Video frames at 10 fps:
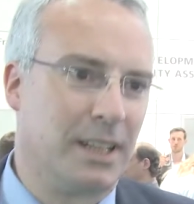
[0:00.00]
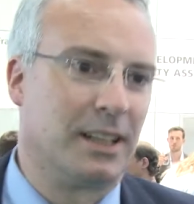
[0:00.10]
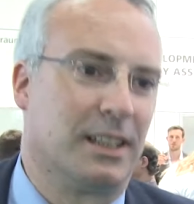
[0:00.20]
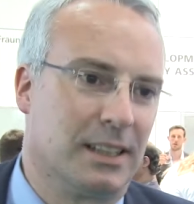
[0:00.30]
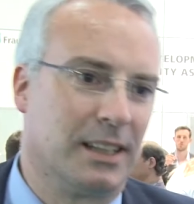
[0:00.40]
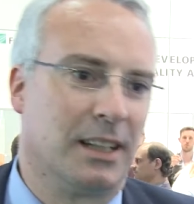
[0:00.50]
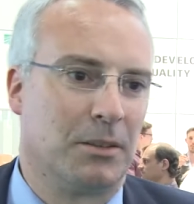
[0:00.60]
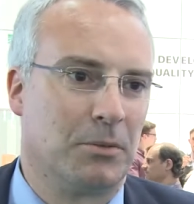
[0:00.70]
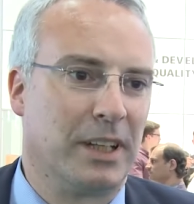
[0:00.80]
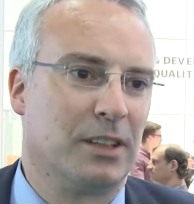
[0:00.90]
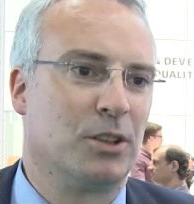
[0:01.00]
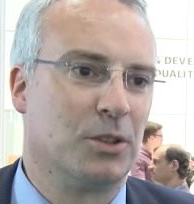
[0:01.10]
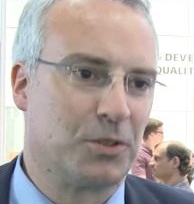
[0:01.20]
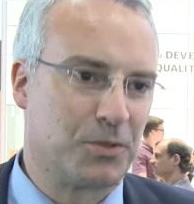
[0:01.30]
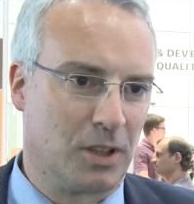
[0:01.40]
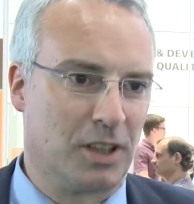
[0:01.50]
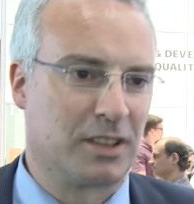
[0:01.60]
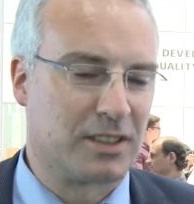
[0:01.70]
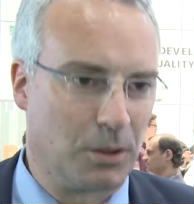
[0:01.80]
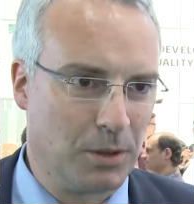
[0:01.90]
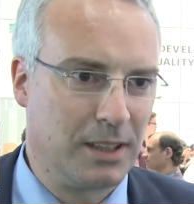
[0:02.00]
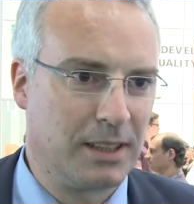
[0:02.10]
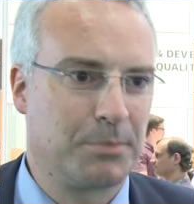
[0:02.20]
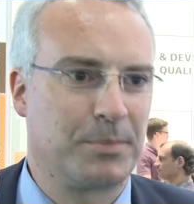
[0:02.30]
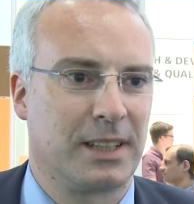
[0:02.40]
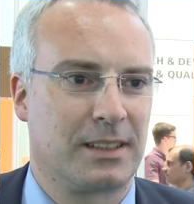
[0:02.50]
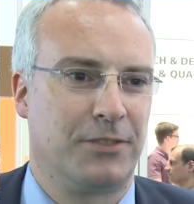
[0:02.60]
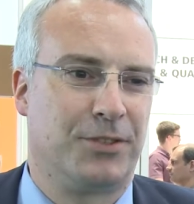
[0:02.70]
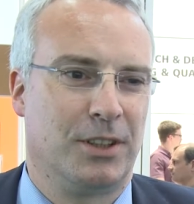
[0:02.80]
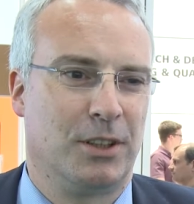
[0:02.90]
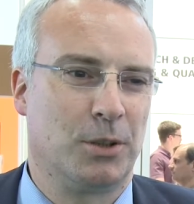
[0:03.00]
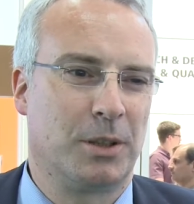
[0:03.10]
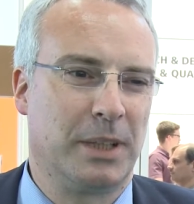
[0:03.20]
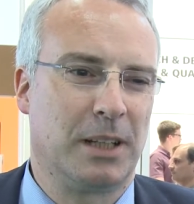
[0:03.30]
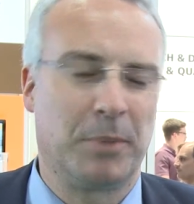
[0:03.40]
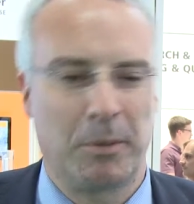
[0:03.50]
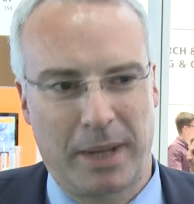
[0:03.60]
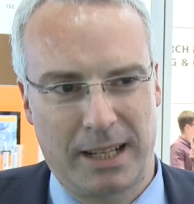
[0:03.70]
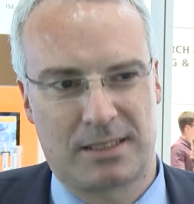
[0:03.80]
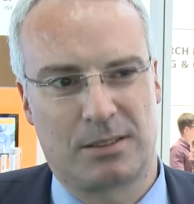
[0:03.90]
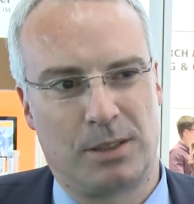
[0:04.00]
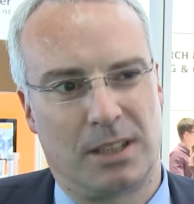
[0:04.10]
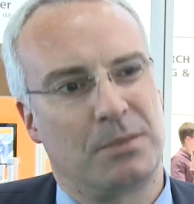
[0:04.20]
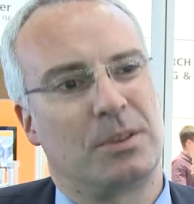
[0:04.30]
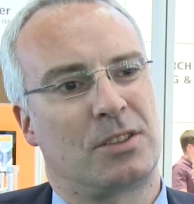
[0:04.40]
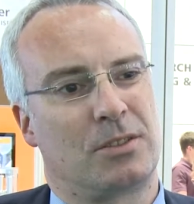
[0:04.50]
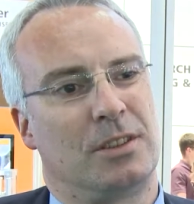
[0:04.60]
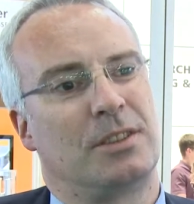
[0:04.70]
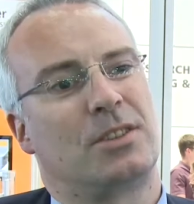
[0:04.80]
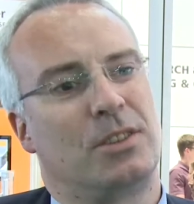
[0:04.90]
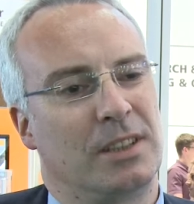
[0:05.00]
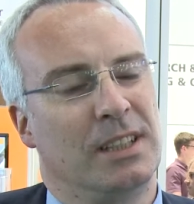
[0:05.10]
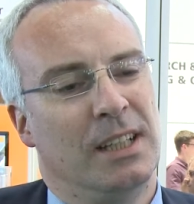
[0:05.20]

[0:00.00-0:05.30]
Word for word: are um, well known for solar, but if you look a little bit back, solar was also